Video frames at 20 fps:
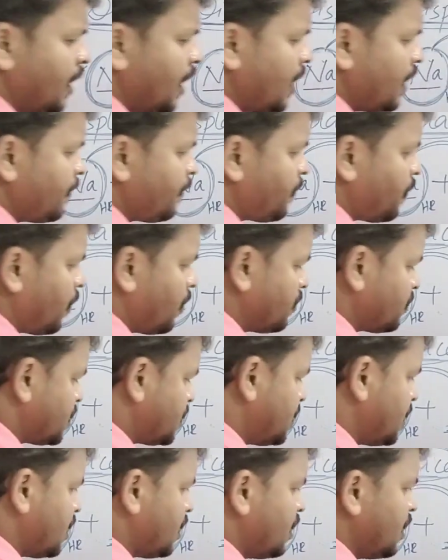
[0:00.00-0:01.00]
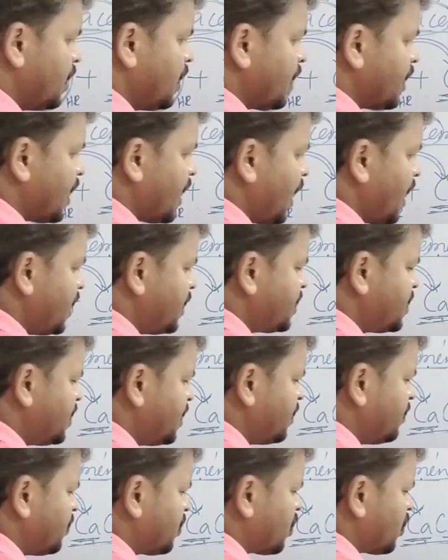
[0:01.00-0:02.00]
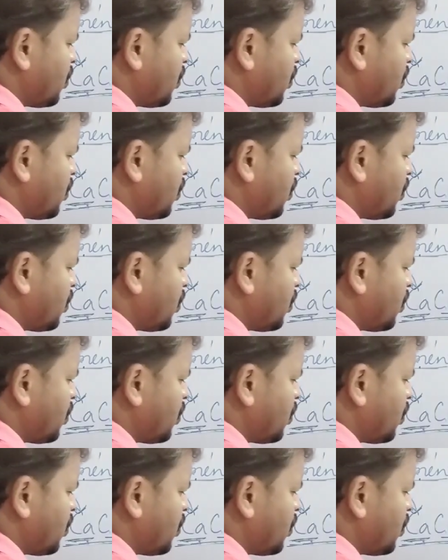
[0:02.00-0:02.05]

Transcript: and forms the calcium